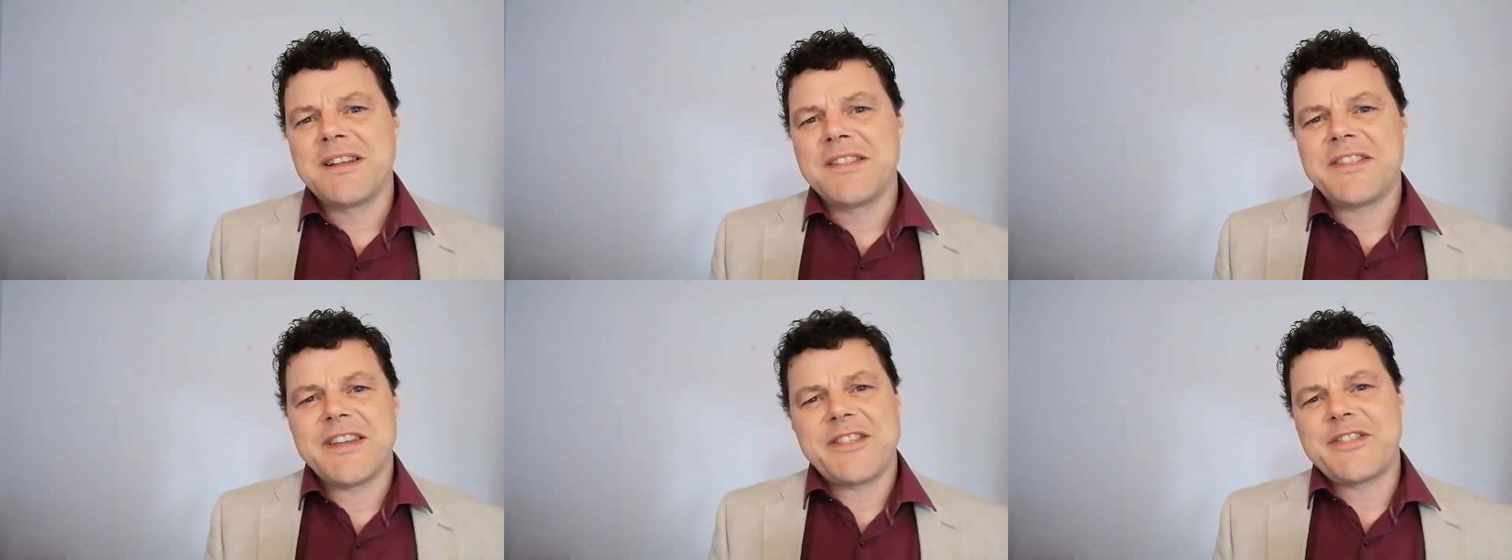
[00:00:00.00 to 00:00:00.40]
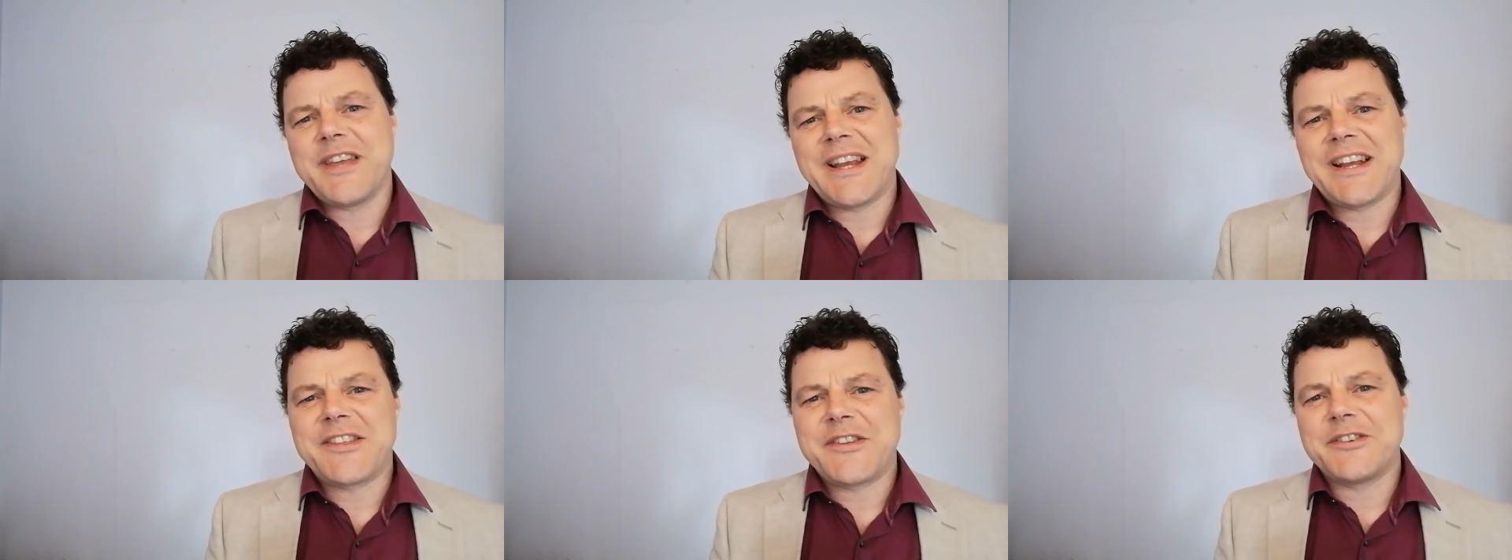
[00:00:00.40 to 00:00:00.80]
they
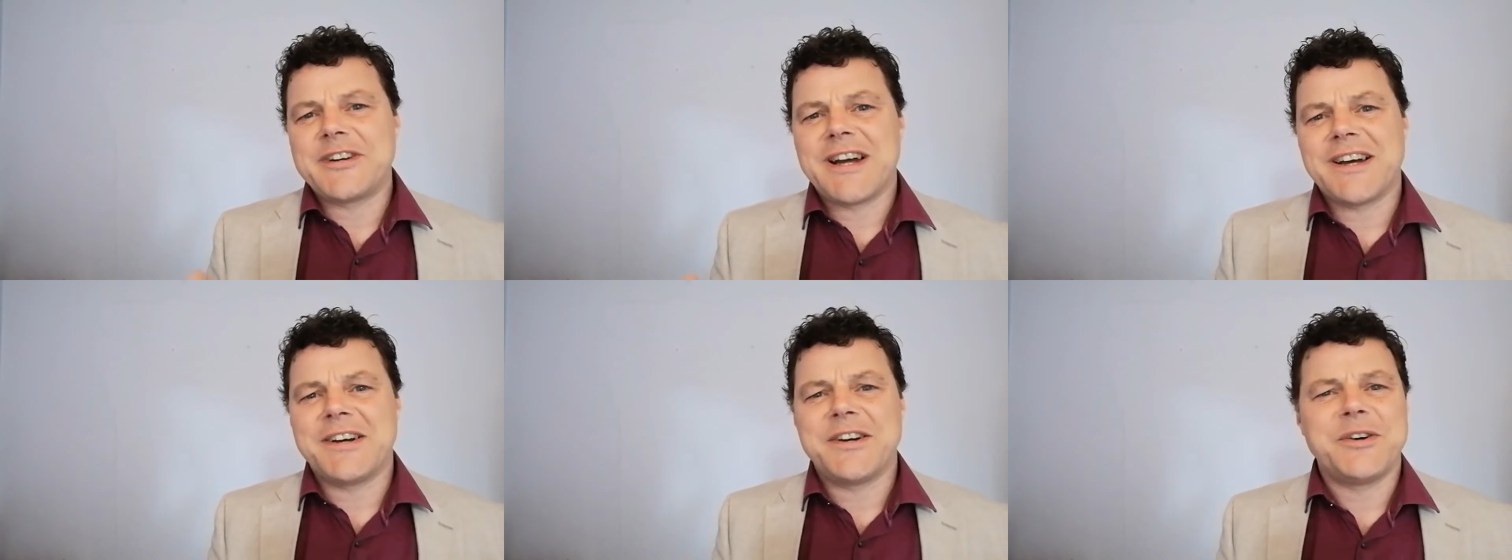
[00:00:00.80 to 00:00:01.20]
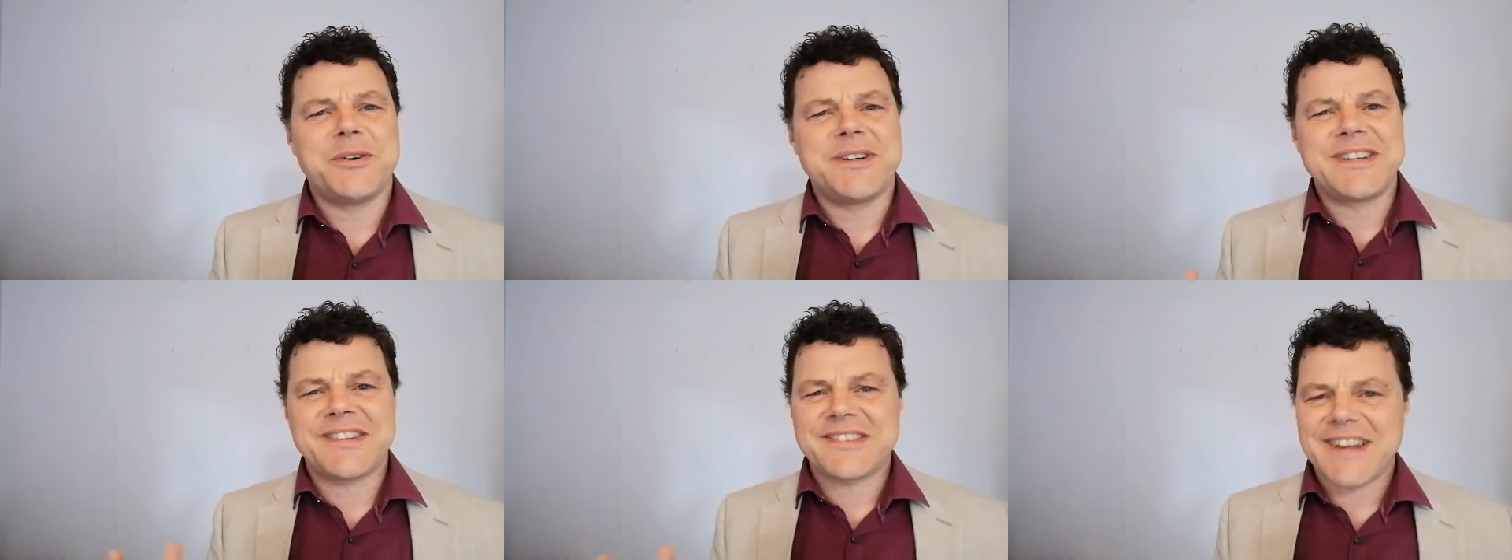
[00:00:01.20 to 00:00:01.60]
think there are who
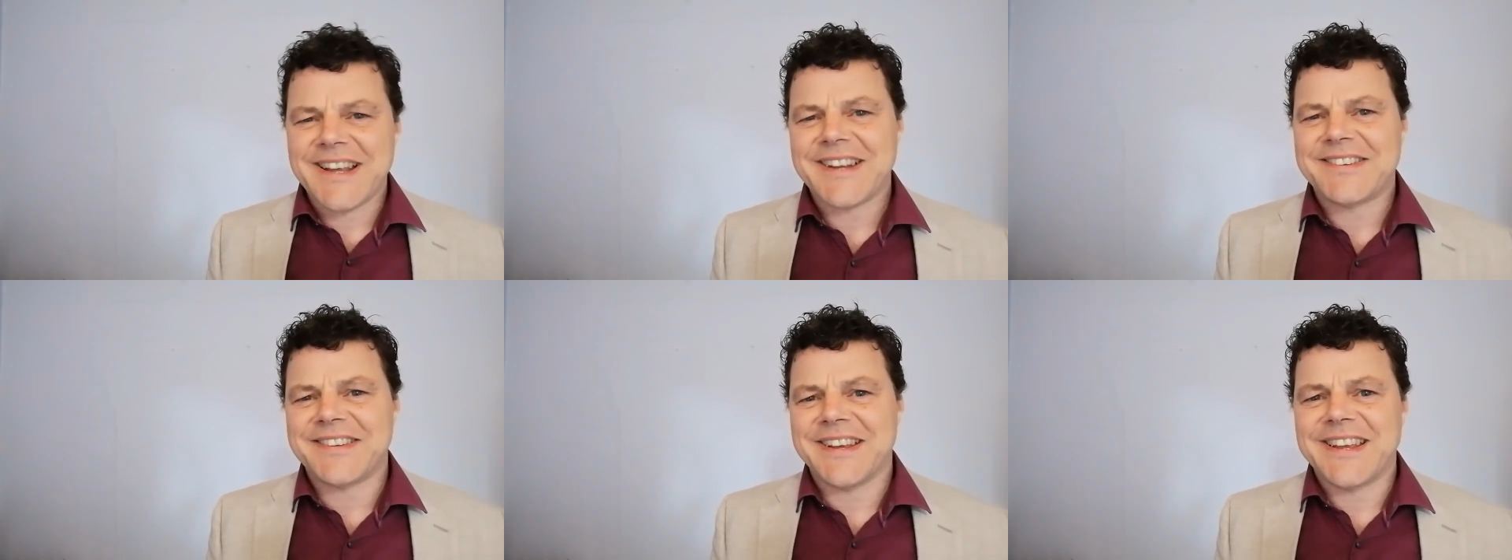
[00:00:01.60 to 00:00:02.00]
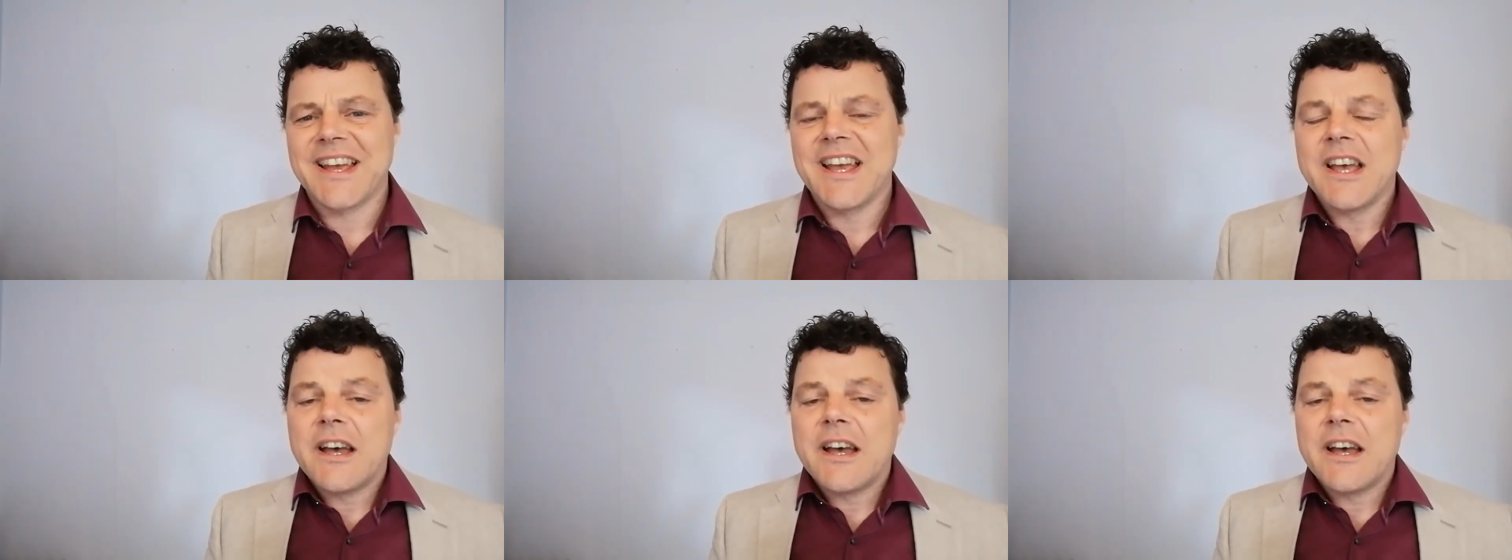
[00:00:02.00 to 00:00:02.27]
are dyslexic.